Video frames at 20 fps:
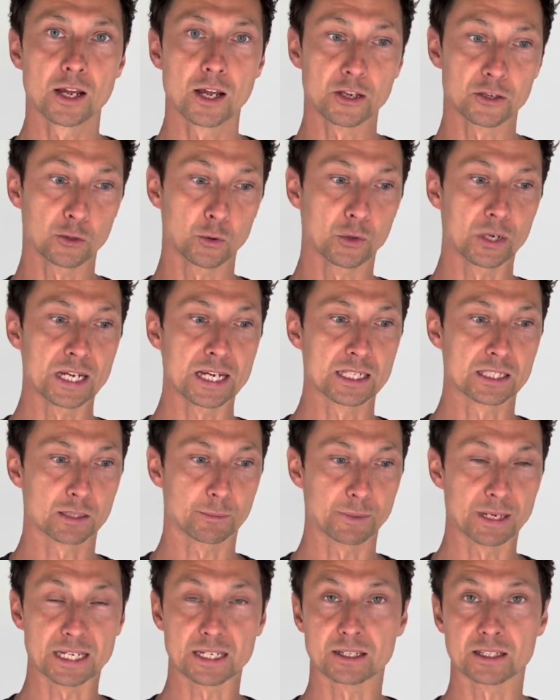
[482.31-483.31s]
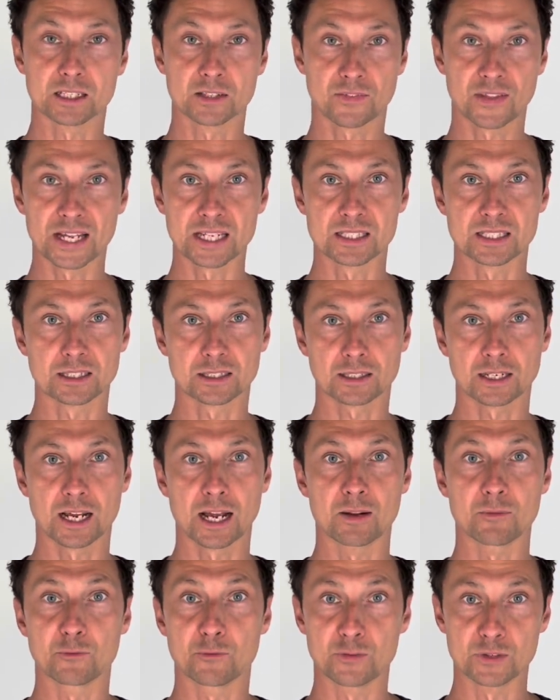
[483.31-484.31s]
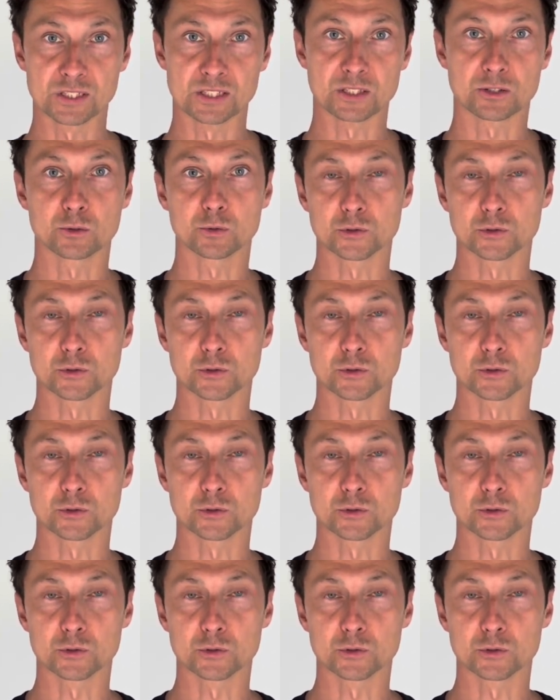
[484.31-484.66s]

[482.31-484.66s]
You're here to make an aesthetic and physical